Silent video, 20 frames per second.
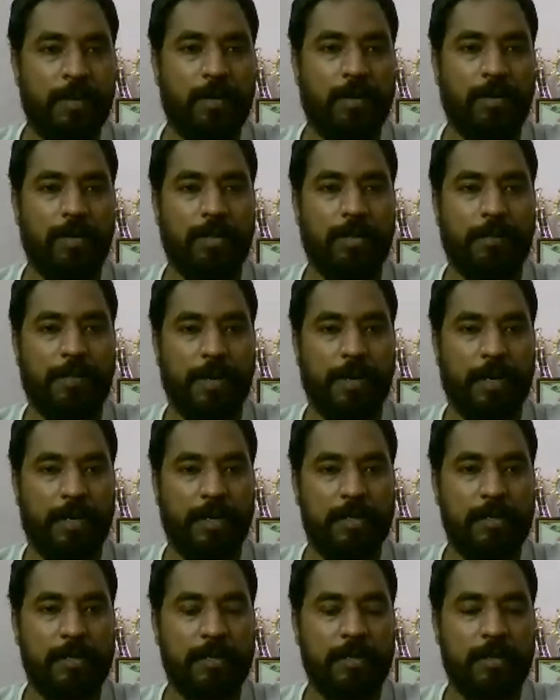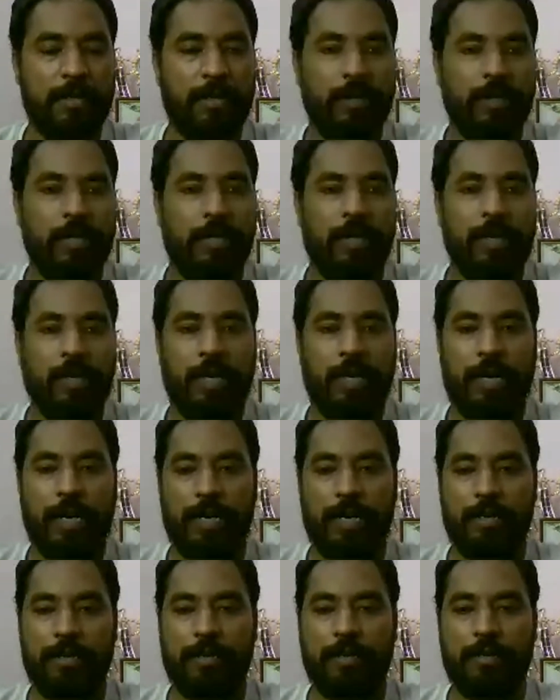on the playlist,
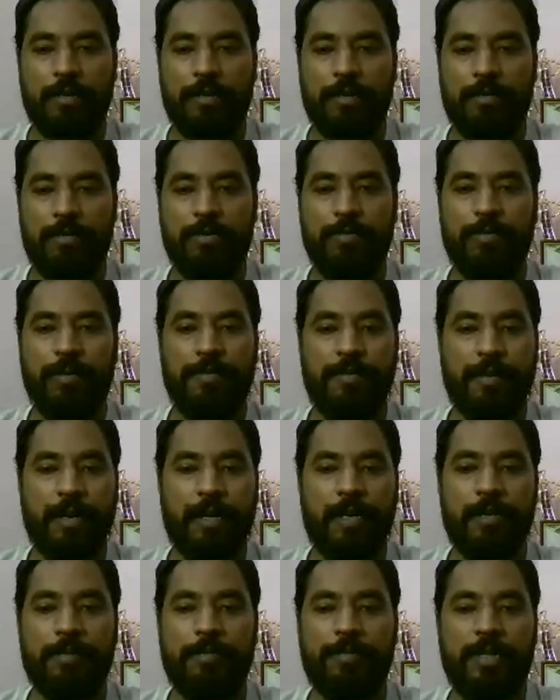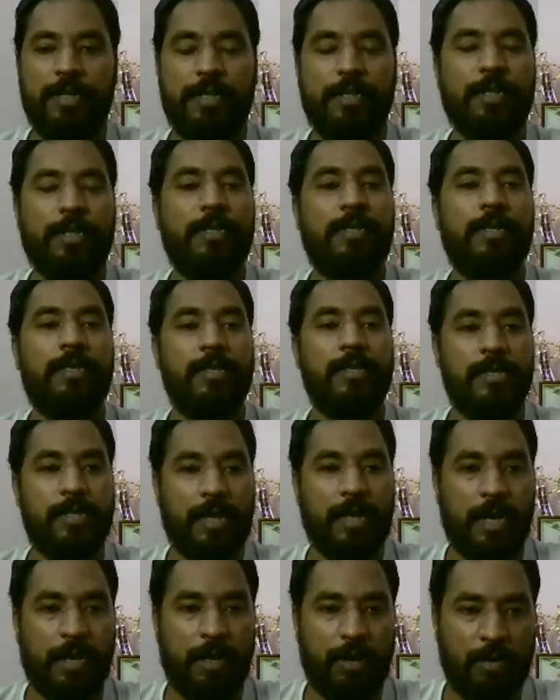and you will find a detailed
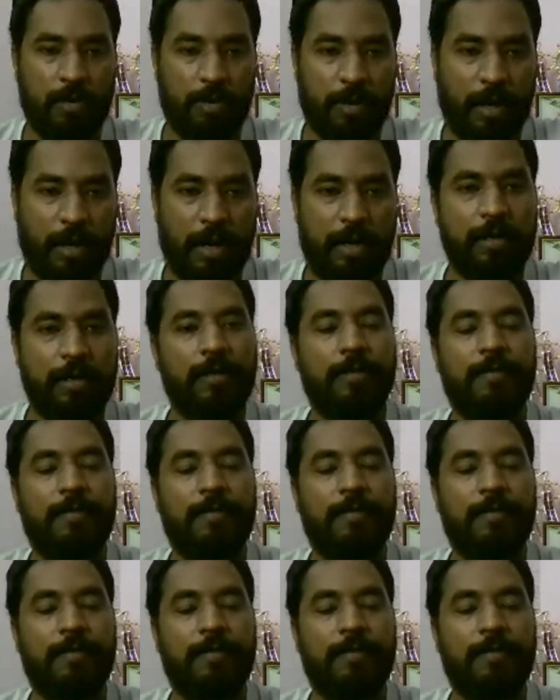understanding on that.